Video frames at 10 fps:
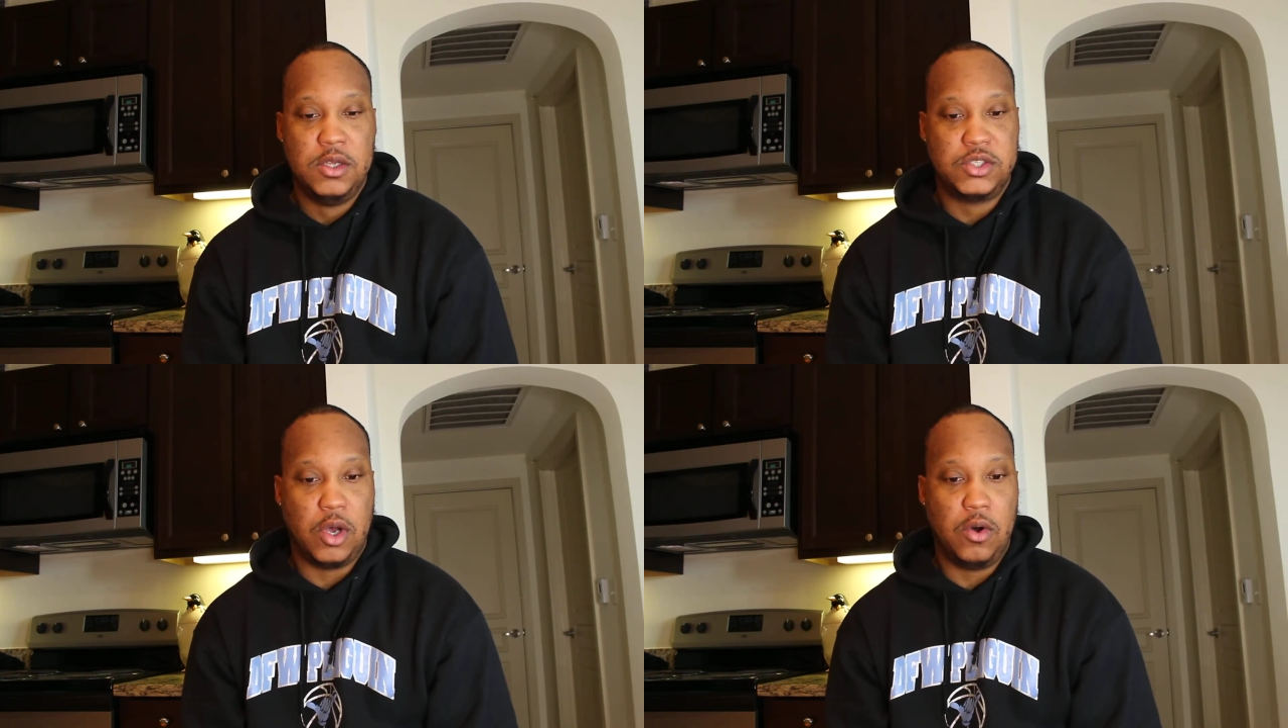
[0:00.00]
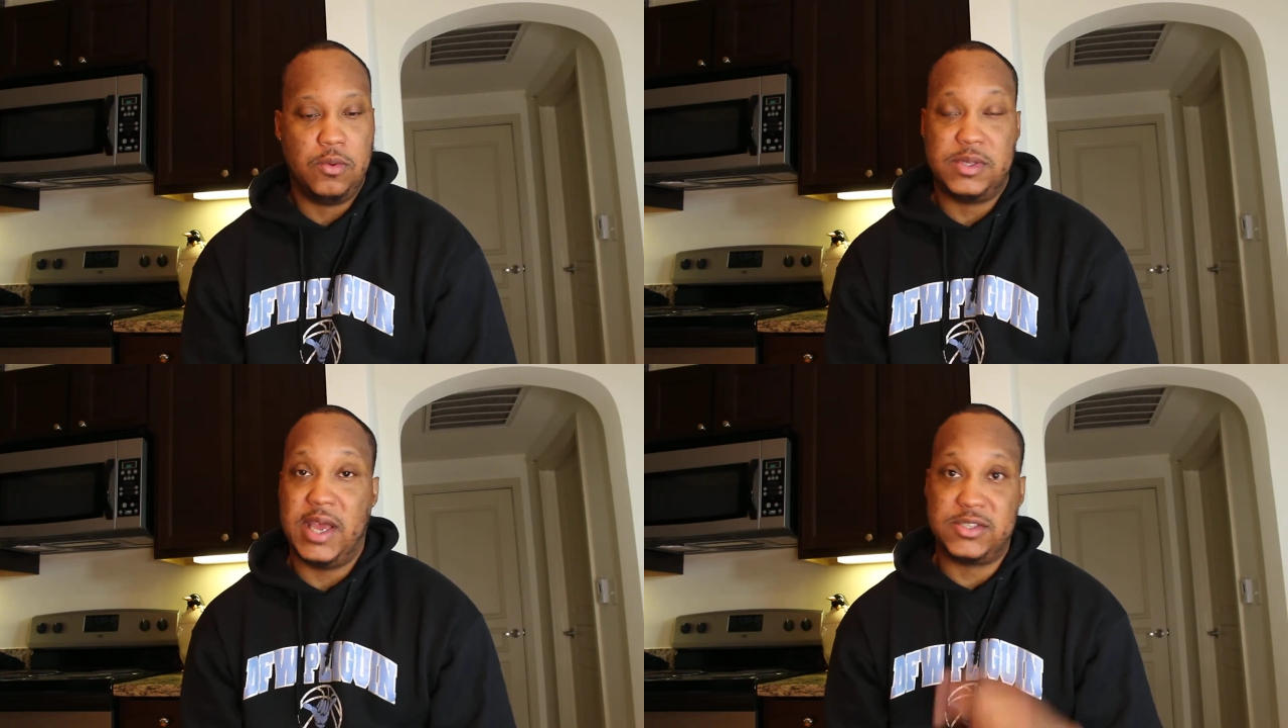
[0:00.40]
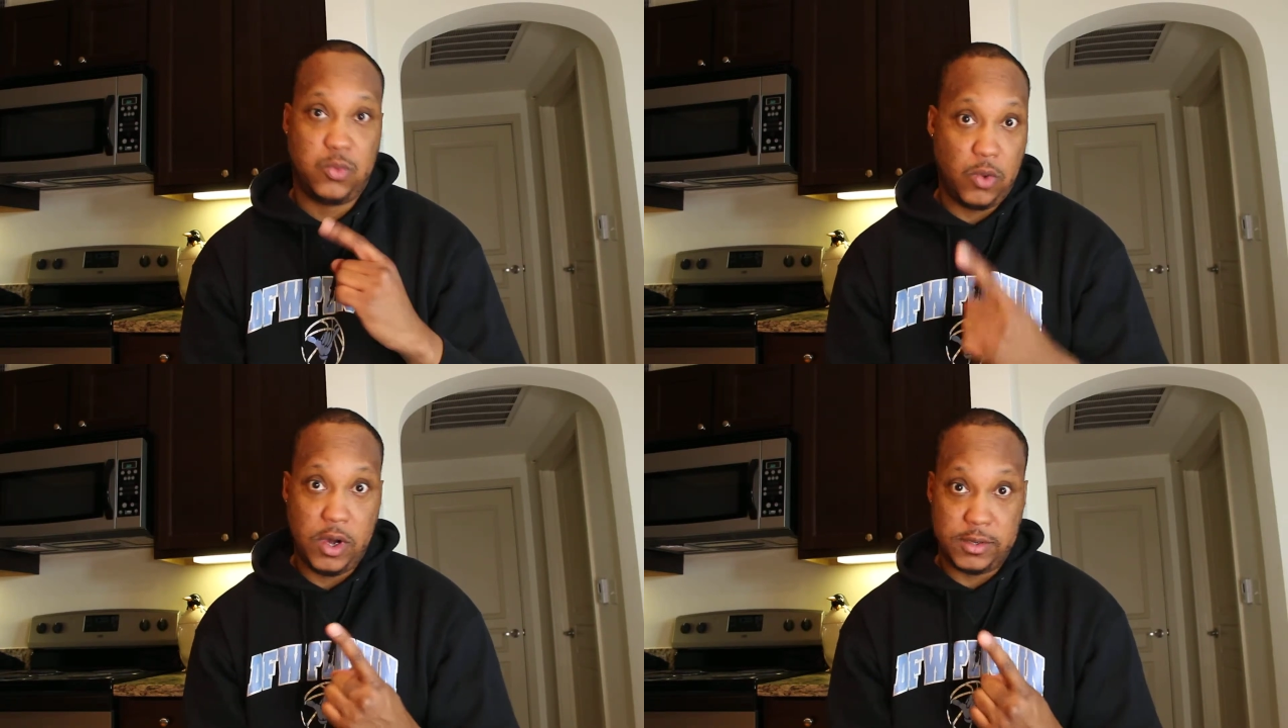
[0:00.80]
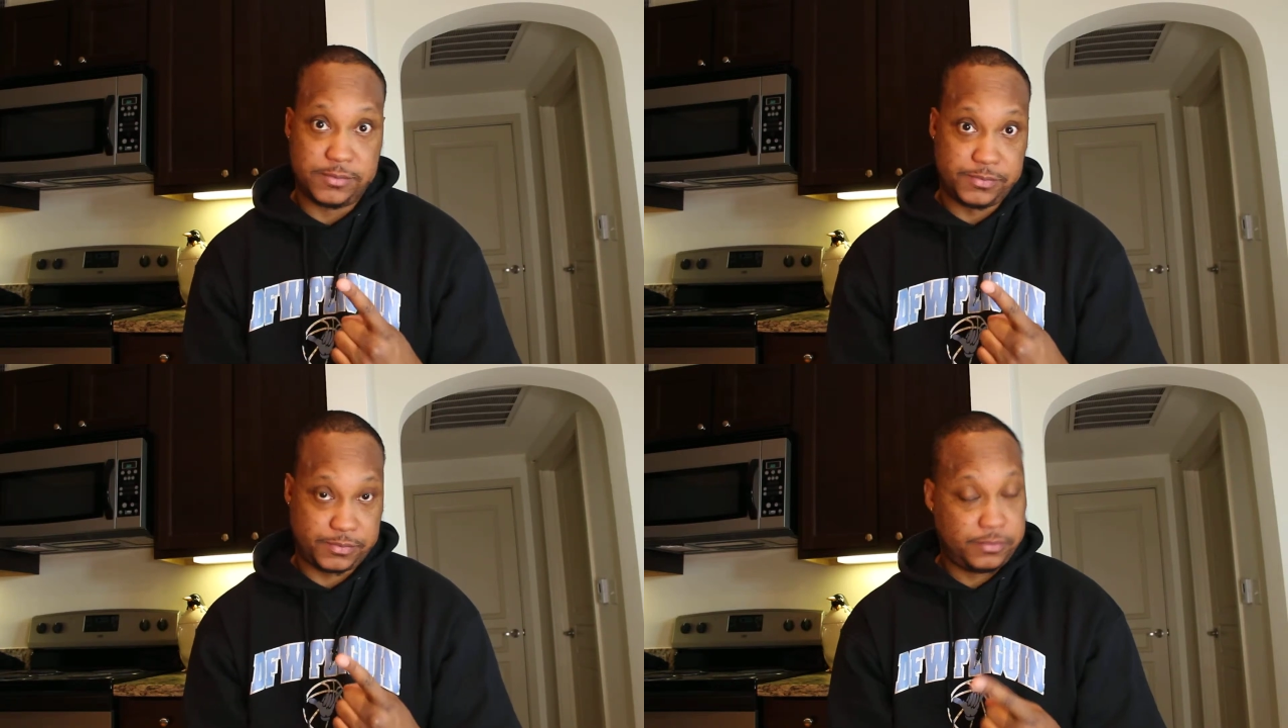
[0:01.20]
So that's one,
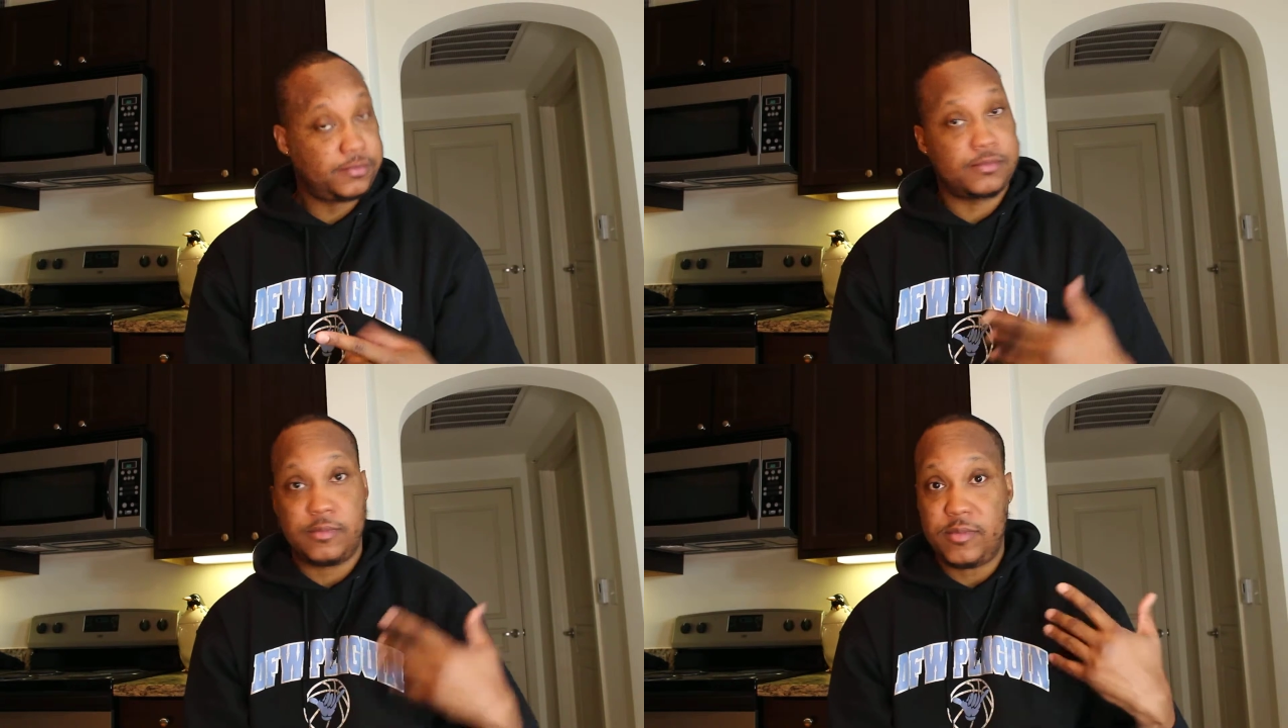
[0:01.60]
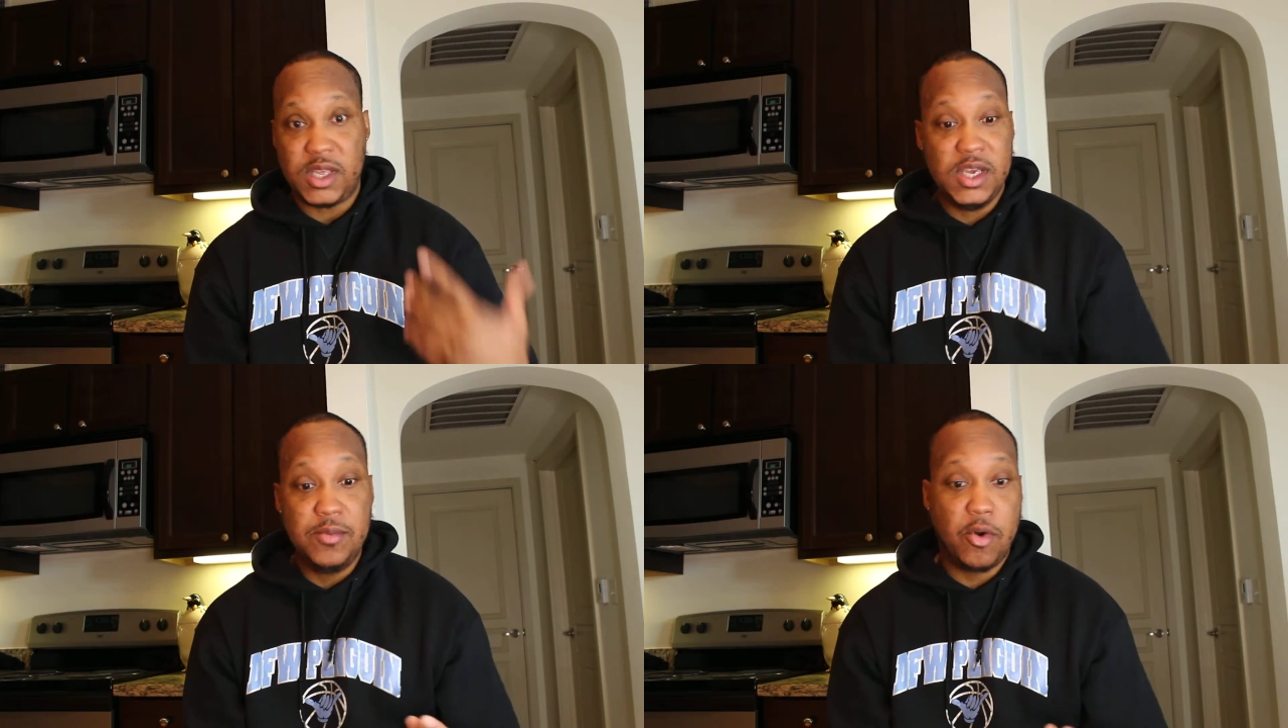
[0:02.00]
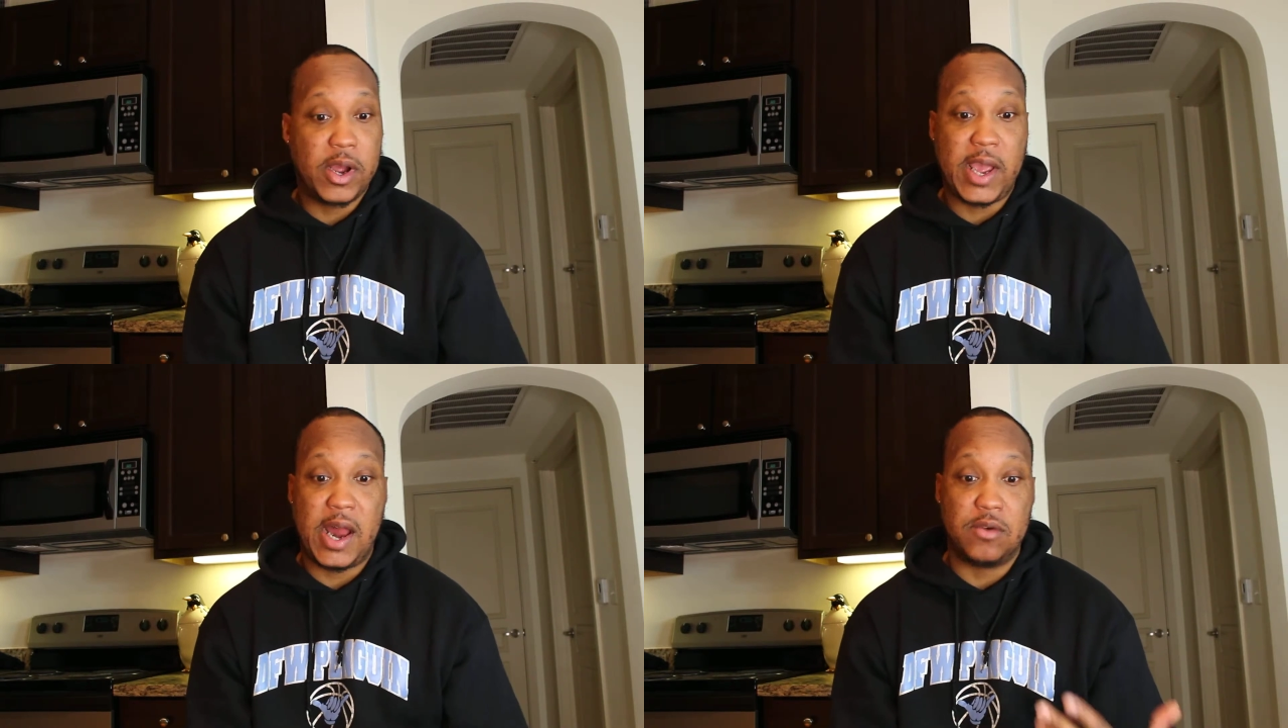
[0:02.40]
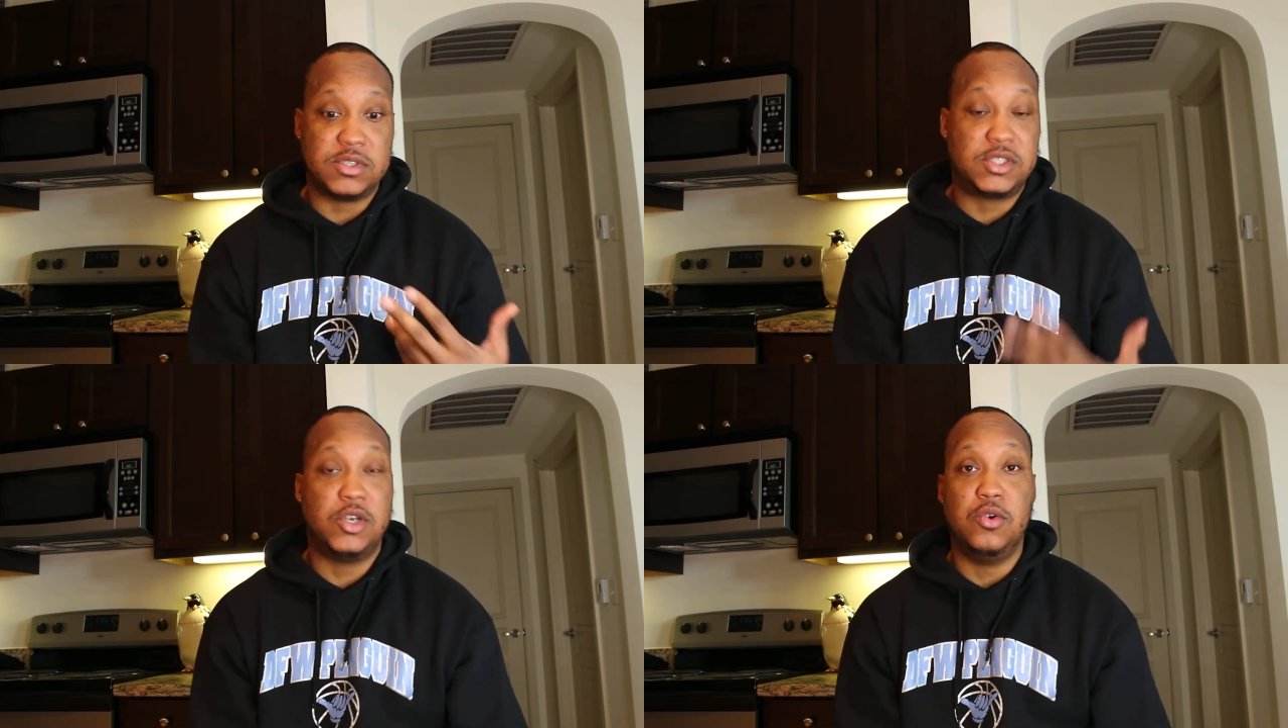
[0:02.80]
eat more
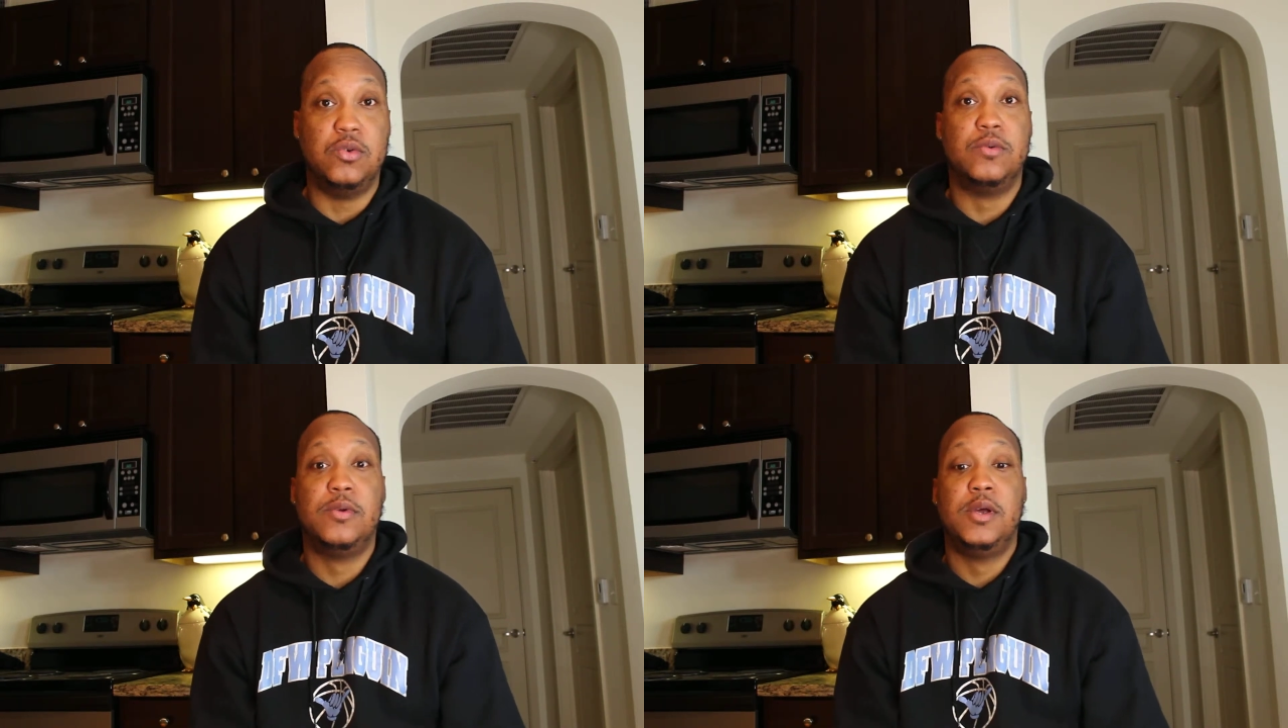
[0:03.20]
calories. 2,